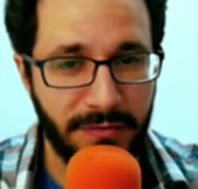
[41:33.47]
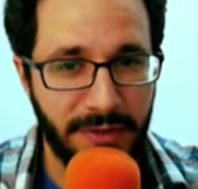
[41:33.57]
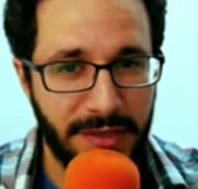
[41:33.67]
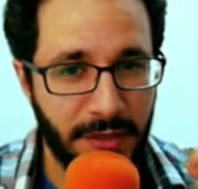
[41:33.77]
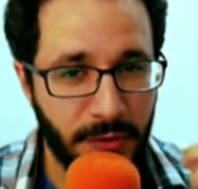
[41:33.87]

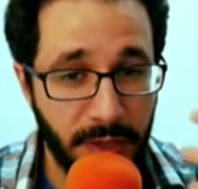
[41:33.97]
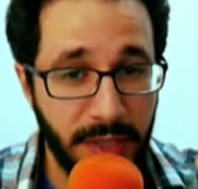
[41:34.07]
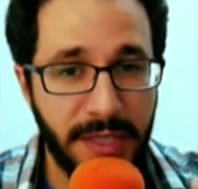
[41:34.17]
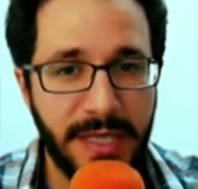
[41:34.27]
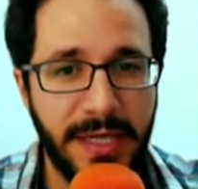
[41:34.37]
that we
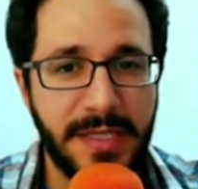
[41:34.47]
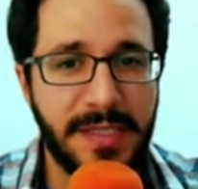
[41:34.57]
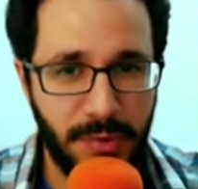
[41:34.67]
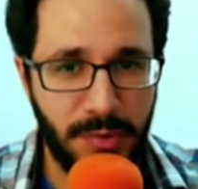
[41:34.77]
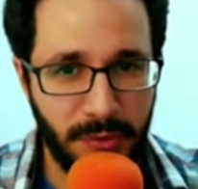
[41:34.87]
can
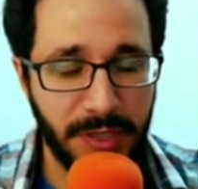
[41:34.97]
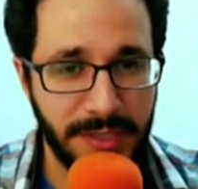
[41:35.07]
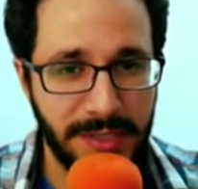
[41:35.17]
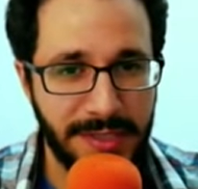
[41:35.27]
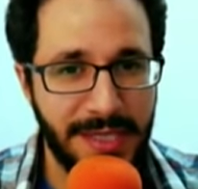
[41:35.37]

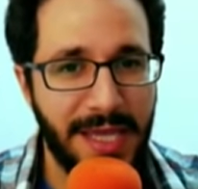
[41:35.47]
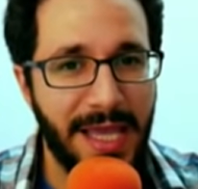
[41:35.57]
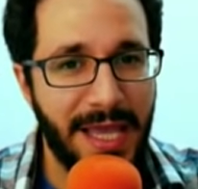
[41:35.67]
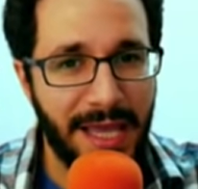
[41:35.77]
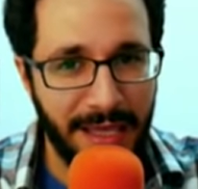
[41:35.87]
experience,
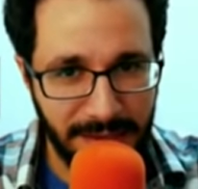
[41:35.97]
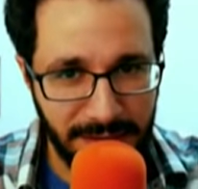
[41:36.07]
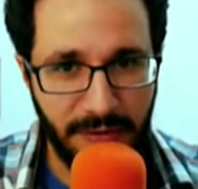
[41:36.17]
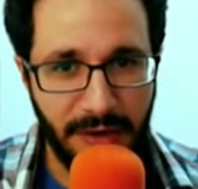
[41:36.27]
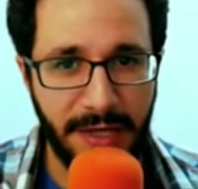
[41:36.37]
is
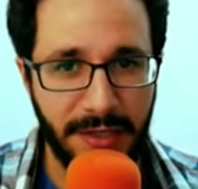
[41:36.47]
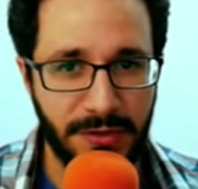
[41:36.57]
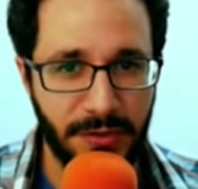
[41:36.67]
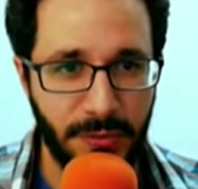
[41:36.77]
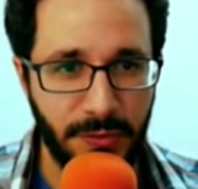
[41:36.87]
divided to.